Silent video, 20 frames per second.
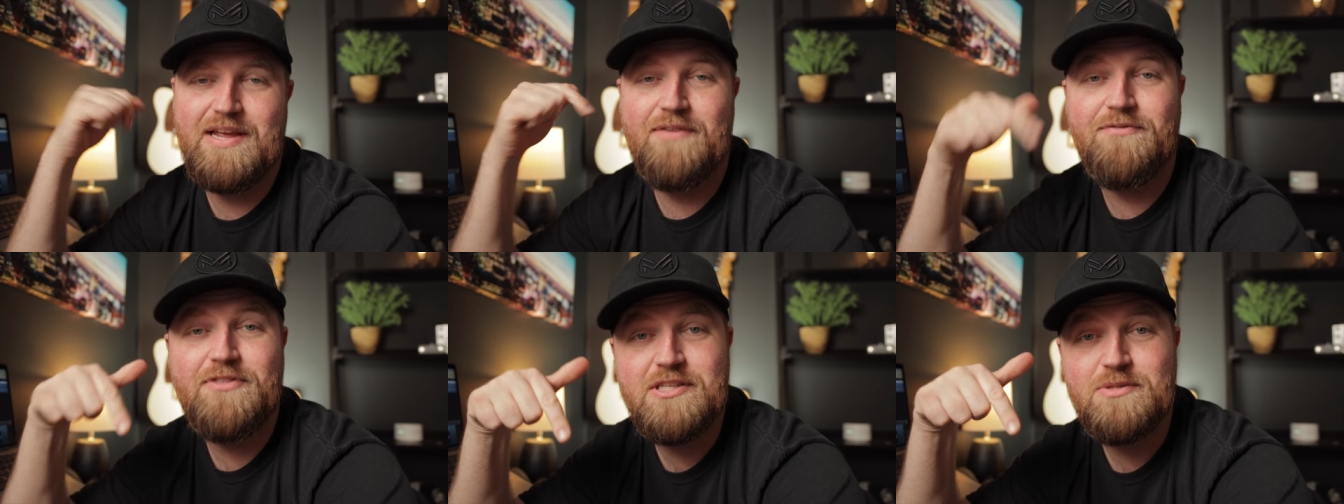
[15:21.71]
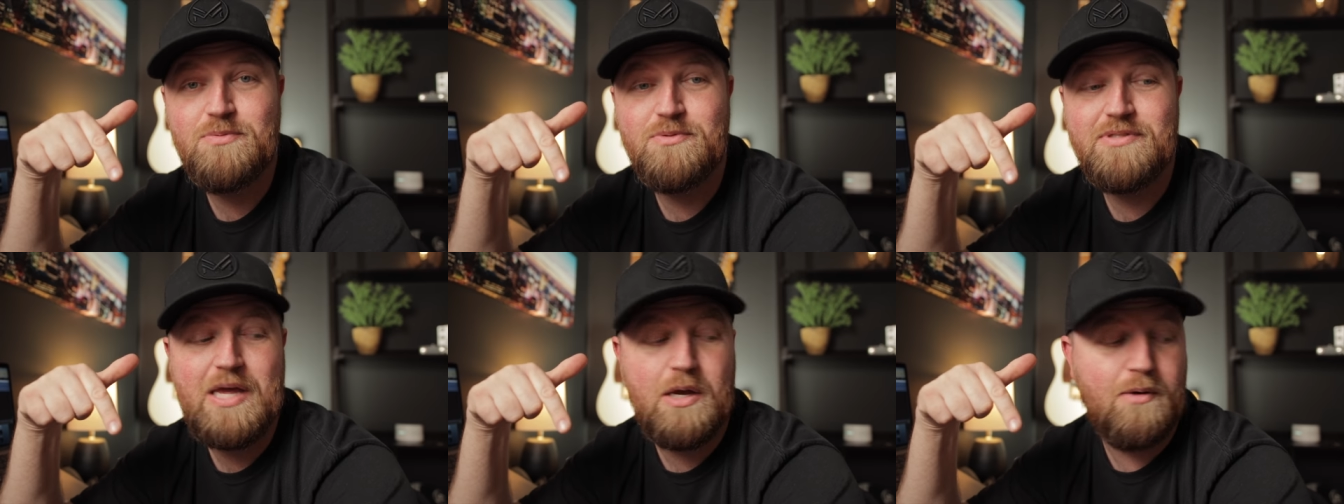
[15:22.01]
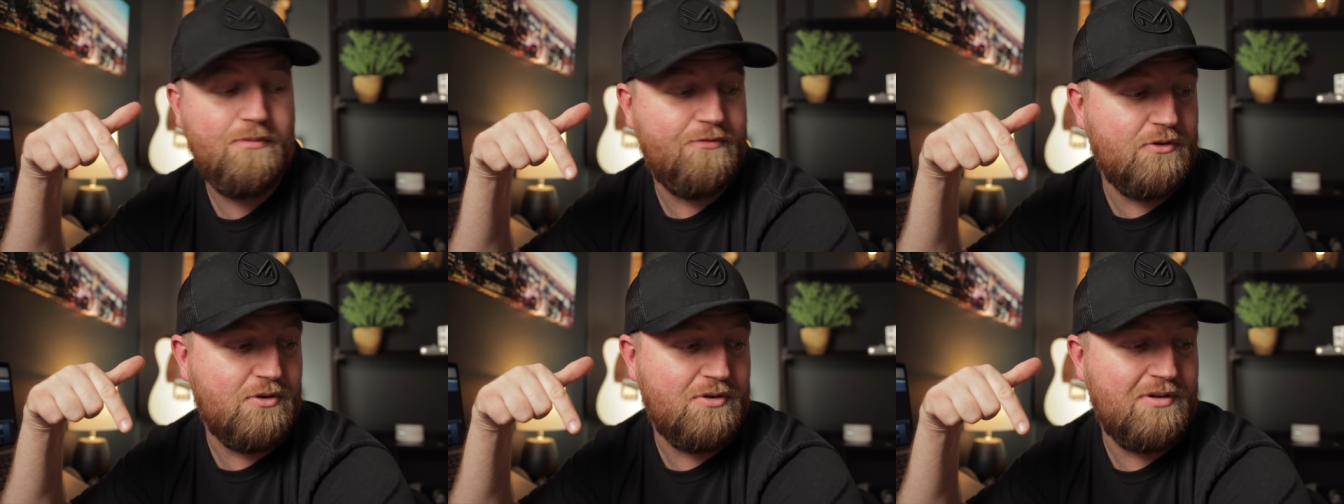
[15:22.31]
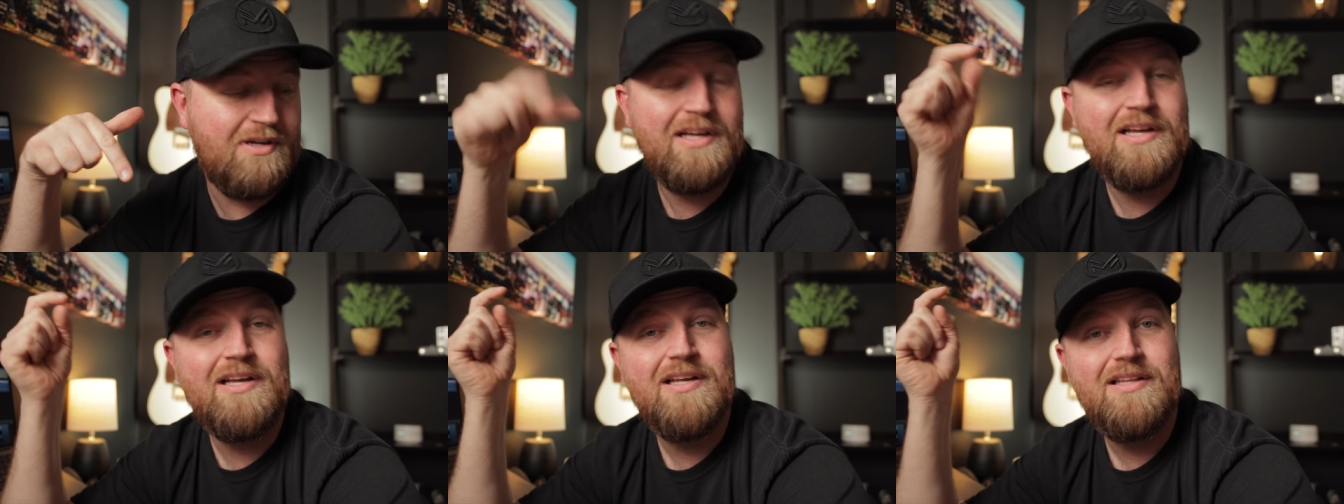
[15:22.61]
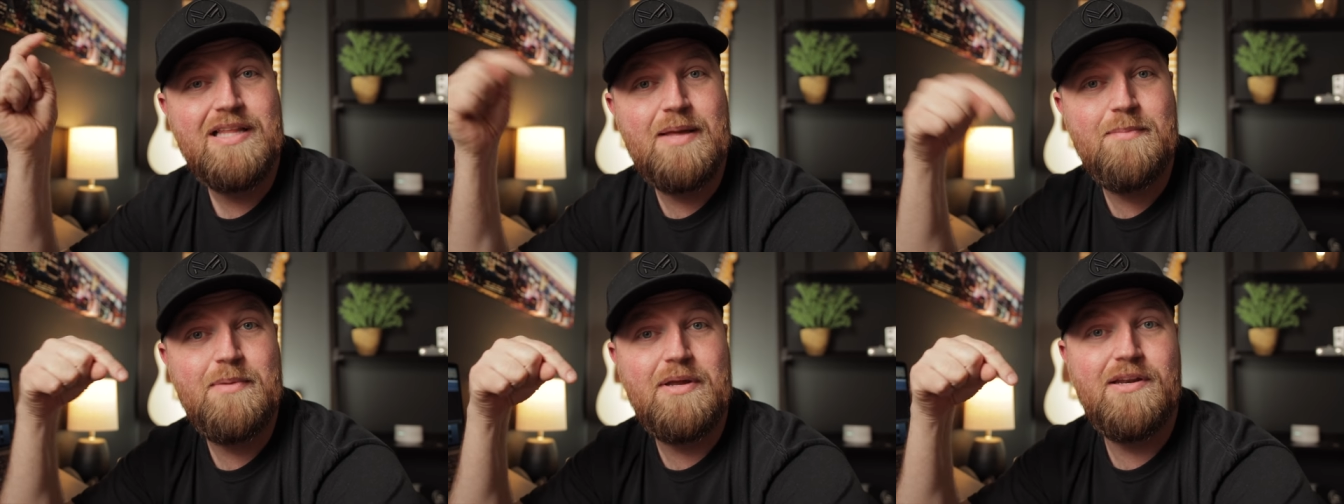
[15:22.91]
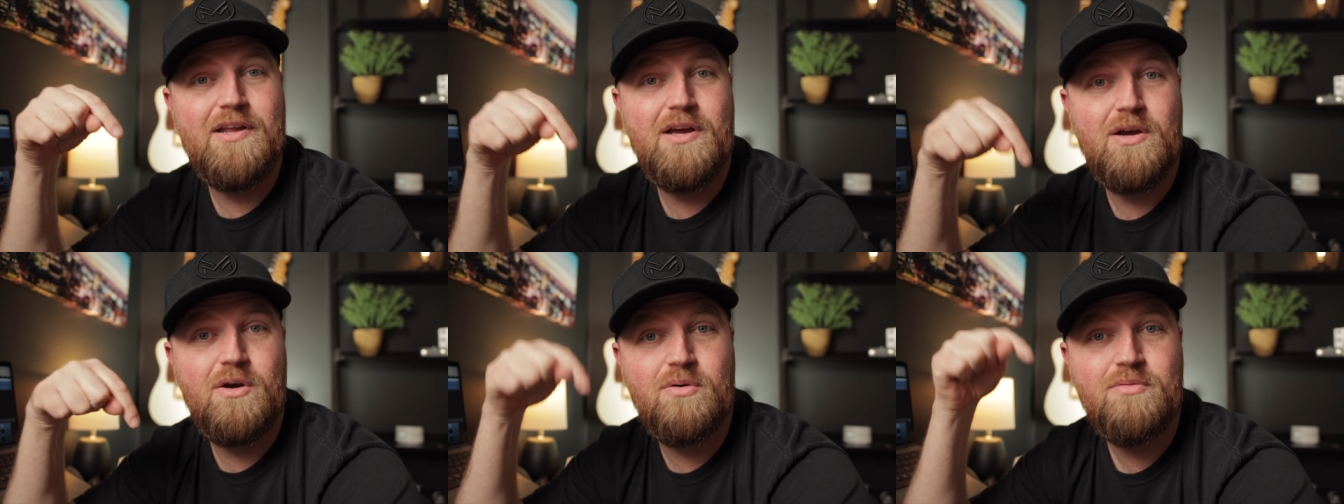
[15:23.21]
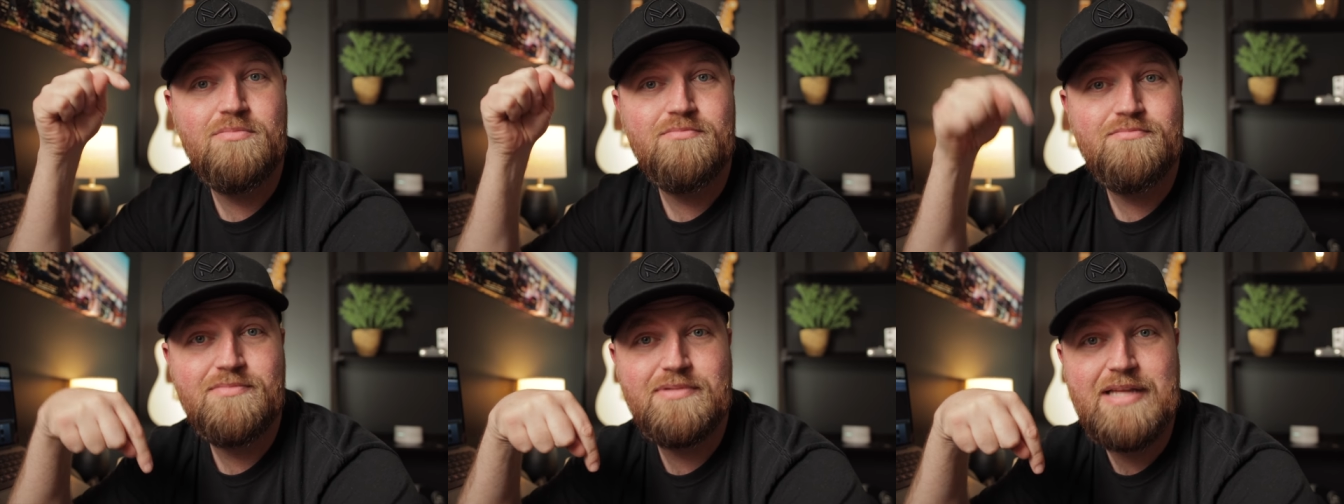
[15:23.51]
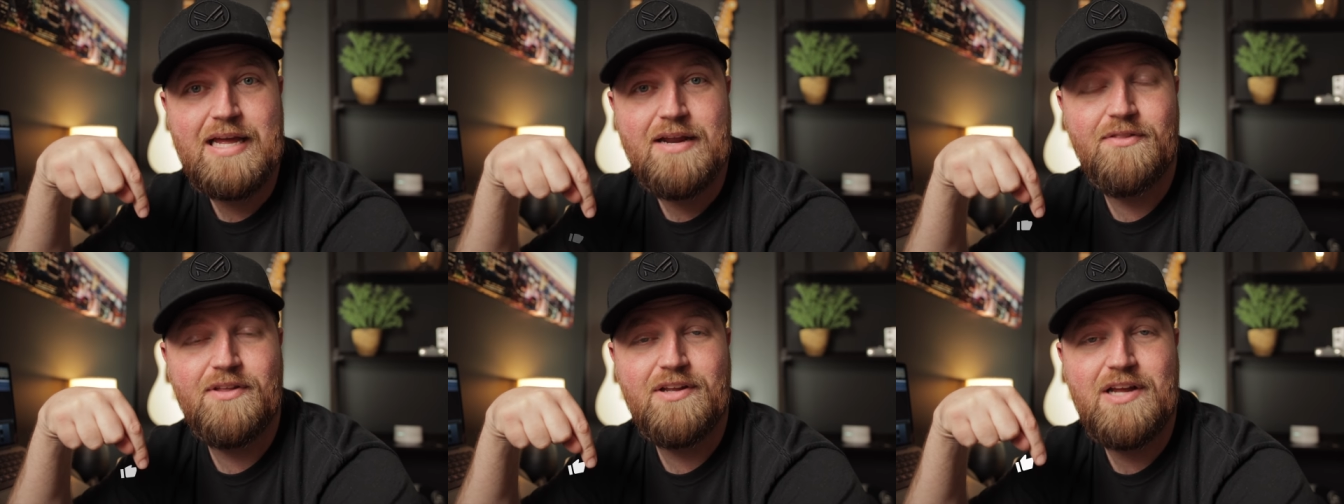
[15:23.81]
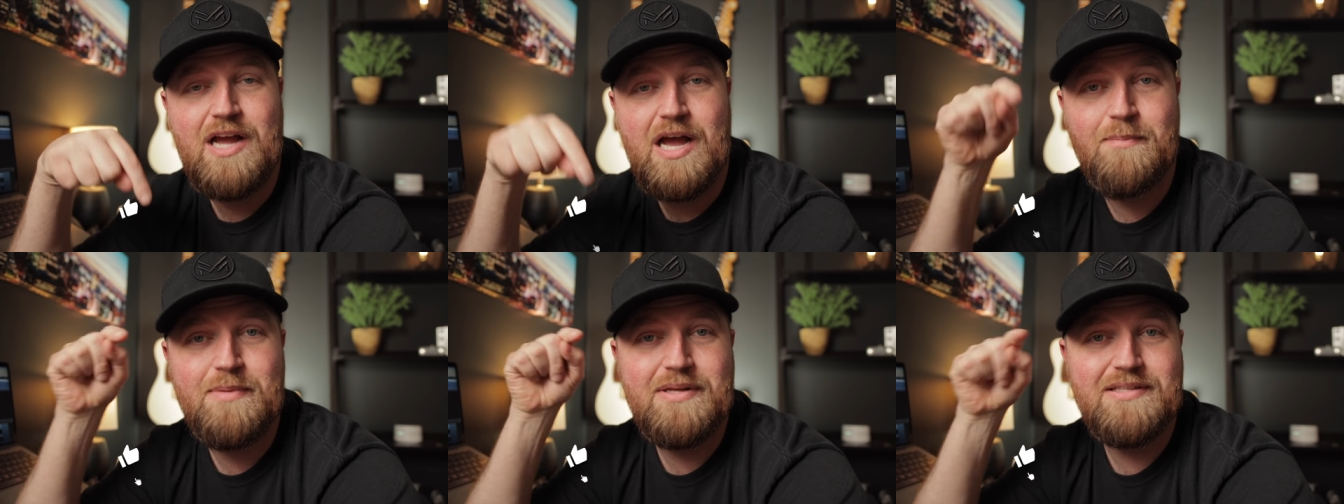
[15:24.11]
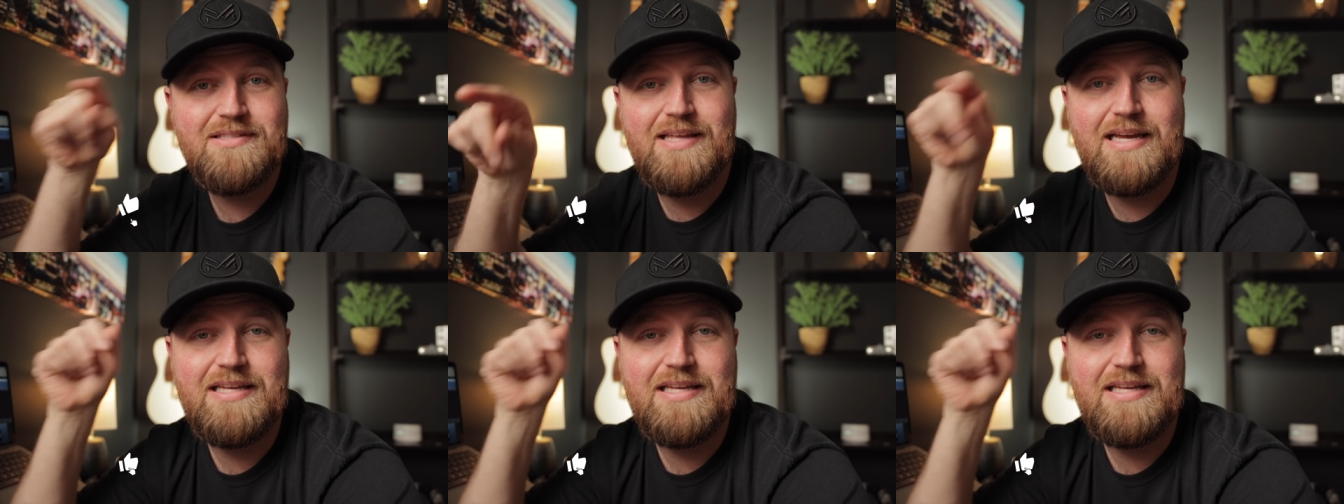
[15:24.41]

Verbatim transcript: If this was helpful, let me know down in the comments,